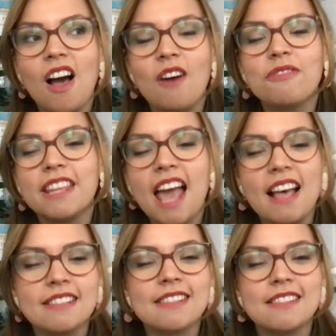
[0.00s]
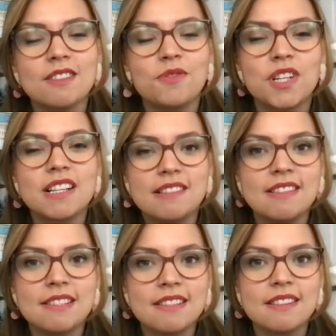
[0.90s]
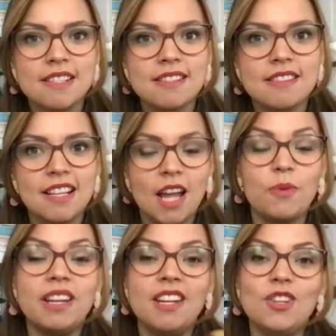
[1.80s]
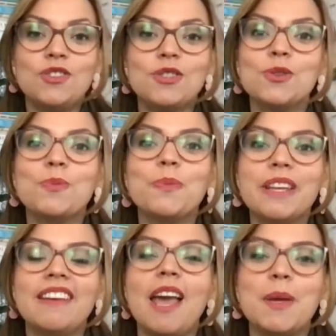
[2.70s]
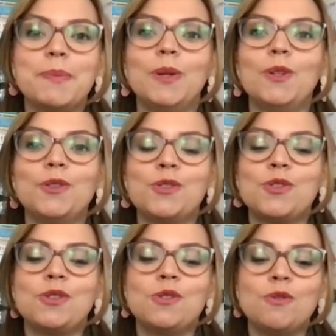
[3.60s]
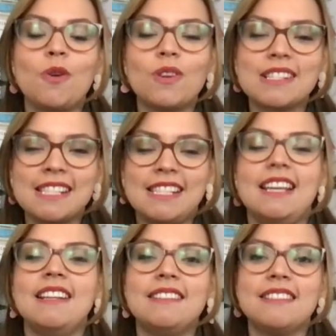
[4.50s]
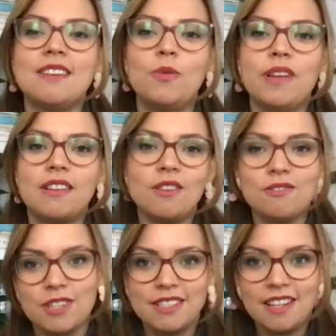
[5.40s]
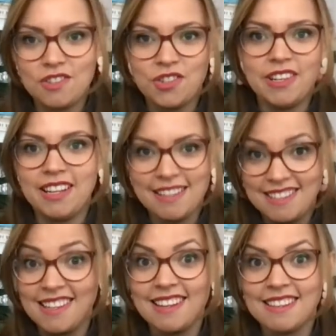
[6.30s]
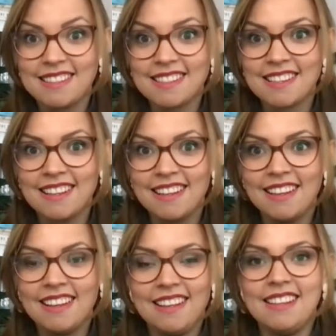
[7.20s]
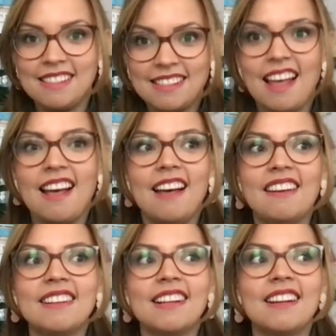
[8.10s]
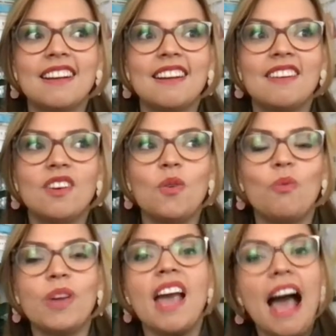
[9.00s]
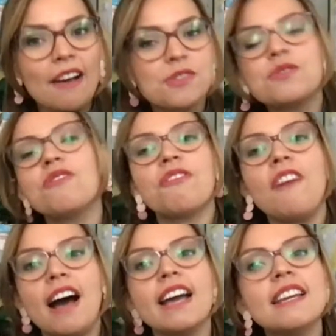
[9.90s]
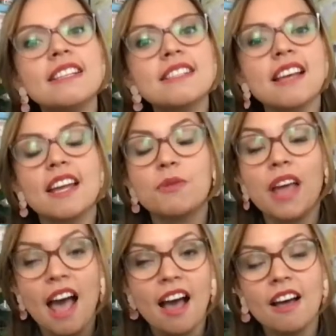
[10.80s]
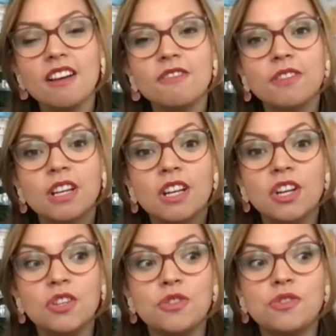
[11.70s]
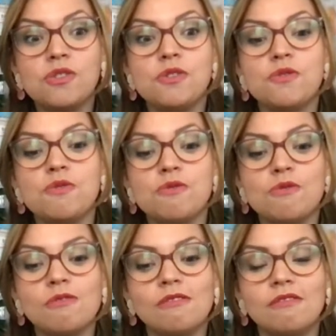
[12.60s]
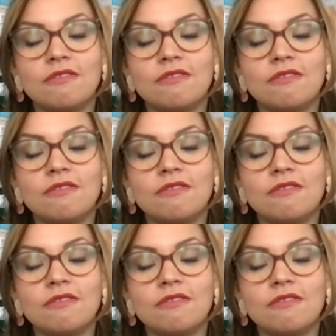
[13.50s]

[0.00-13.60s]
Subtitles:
of the essence of our existence that we need to be able to sit with contradictory ideas, is that we have to fight and we have to